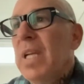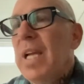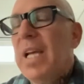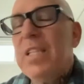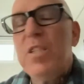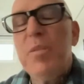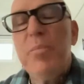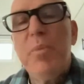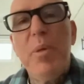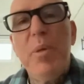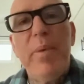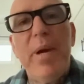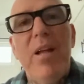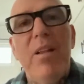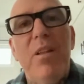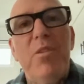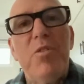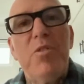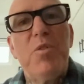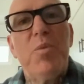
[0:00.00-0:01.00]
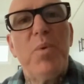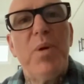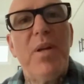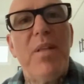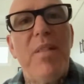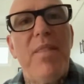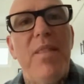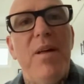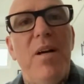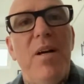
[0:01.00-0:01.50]
it has to be balanced
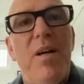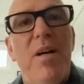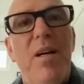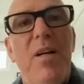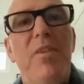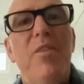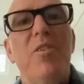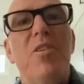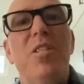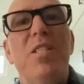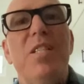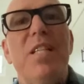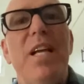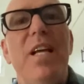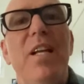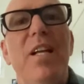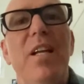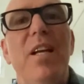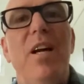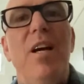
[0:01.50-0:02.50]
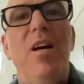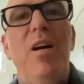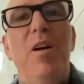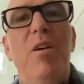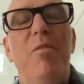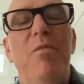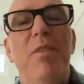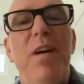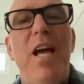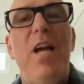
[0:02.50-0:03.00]
with the understanding
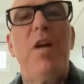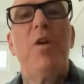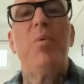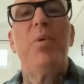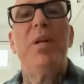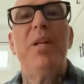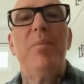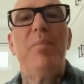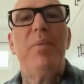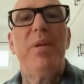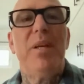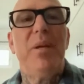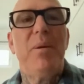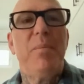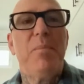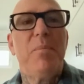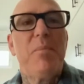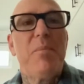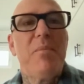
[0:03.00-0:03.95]
of equanimity.